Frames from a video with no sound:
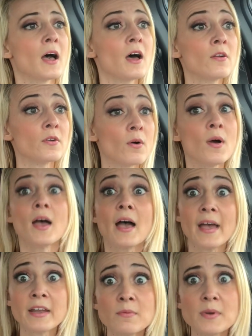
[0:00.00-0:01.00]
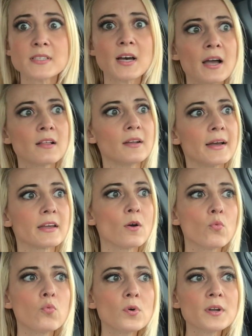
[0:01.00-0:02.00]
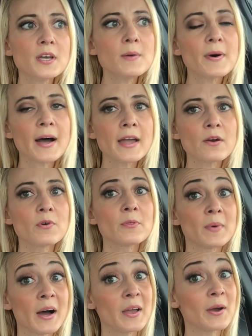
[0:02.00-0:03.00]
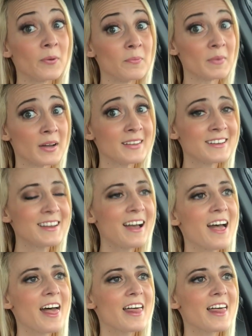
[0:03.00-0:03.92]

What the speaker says: I don't know. Anyways, I like it. Would I buy it with my own money?